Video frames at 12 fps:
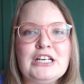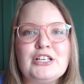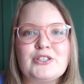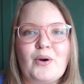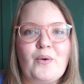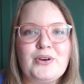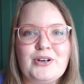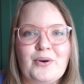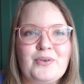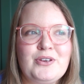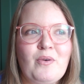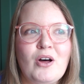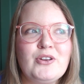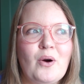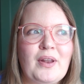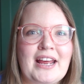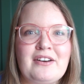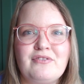So, you know, you all
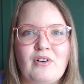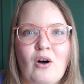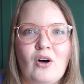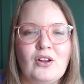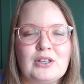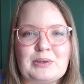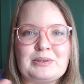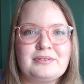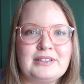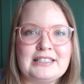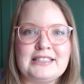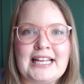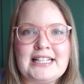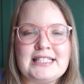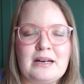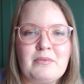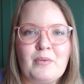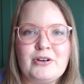know, like in fall or late
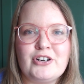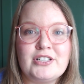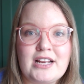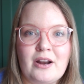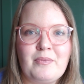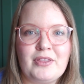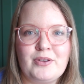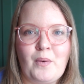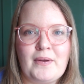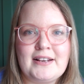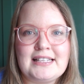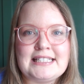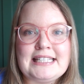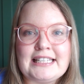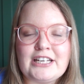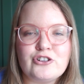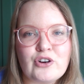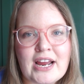summer when you're done with your little
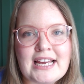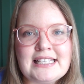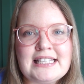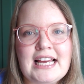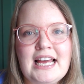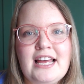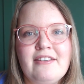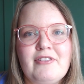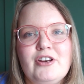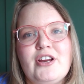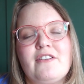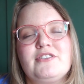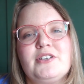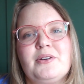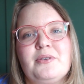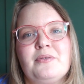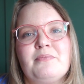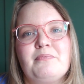seedling trays, then you have
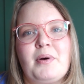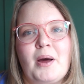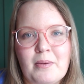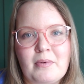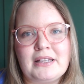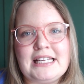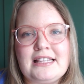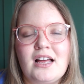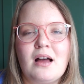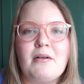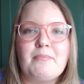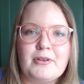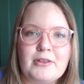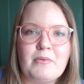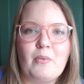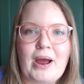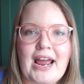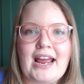to clean them and put them
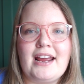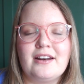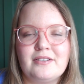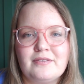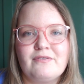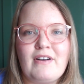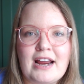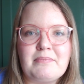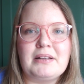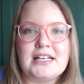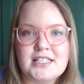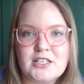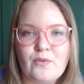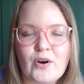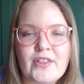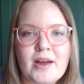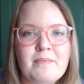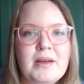away and find places
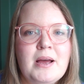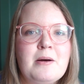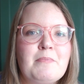for them.